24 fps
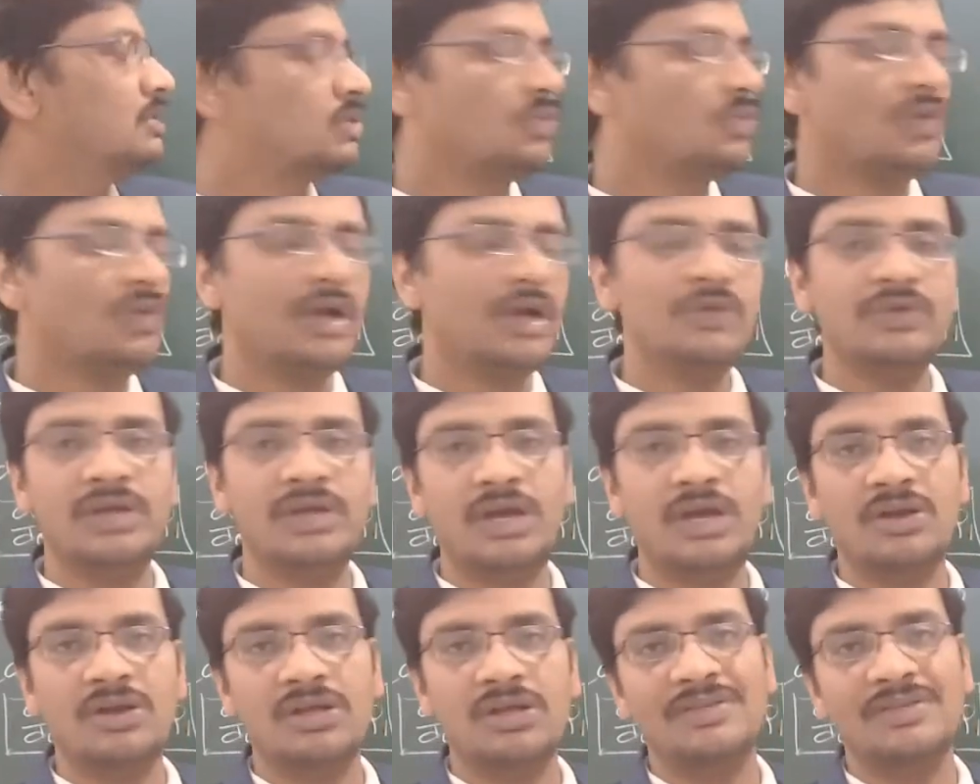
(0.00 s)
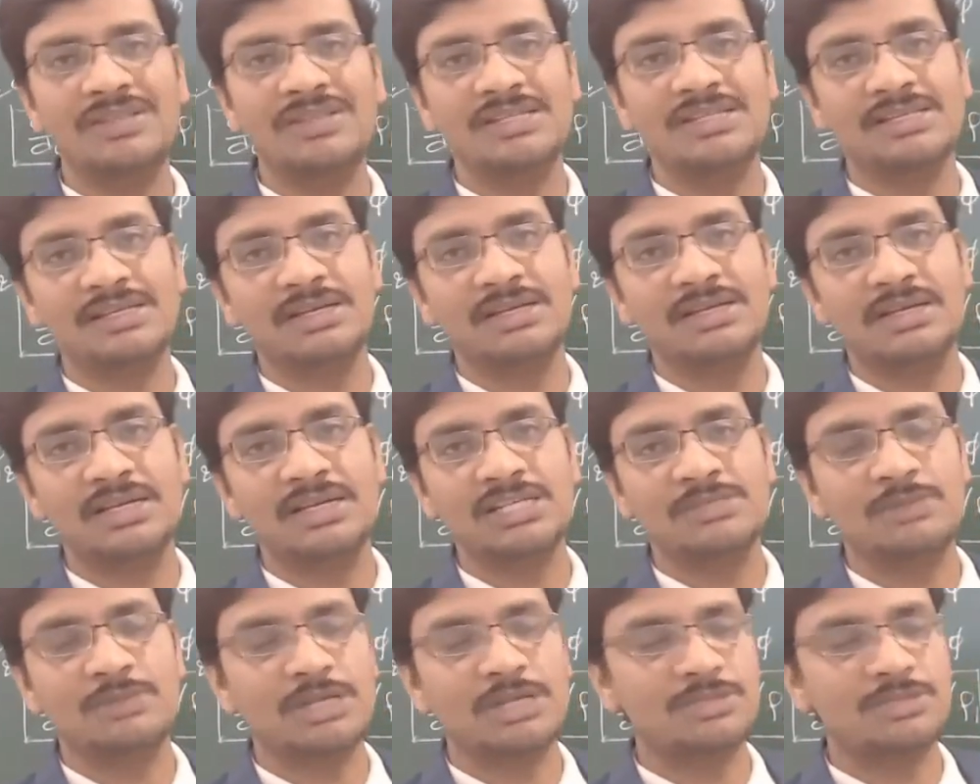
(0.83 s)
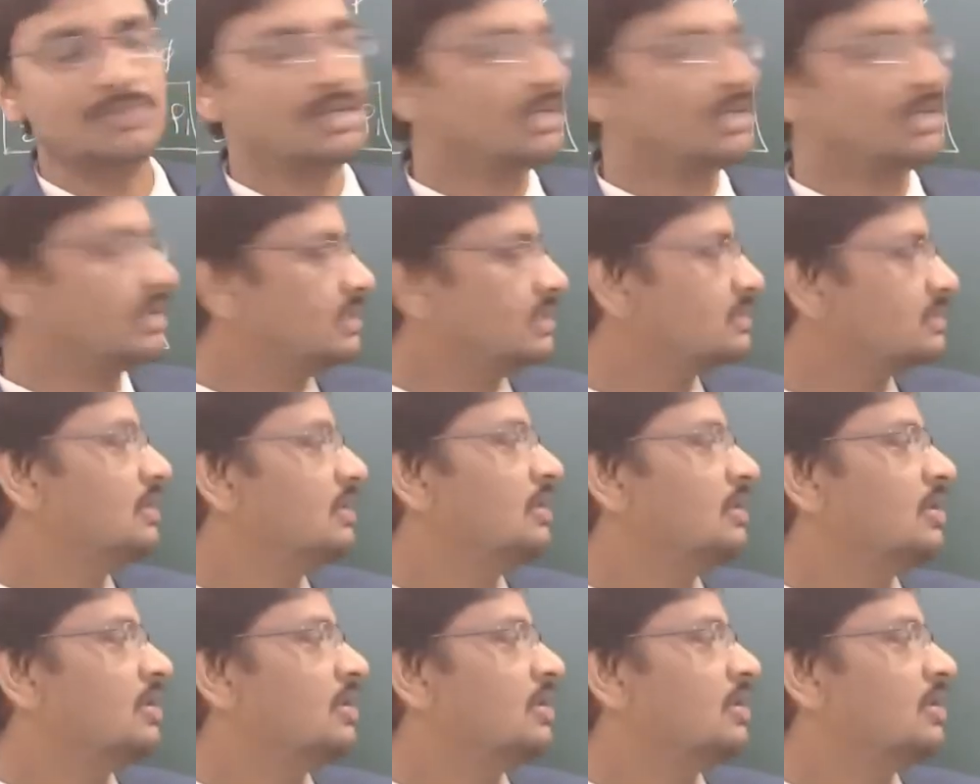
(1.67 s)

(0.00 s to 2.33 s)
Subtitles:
why we have given this little displacement is,